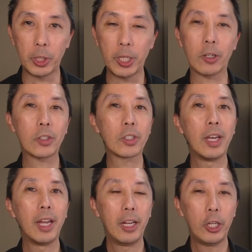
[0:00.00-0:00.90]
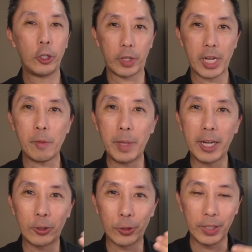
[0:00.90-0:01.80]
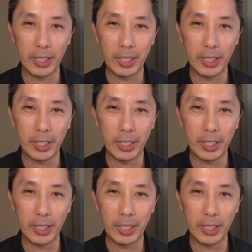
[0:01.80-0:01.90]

years, your account manager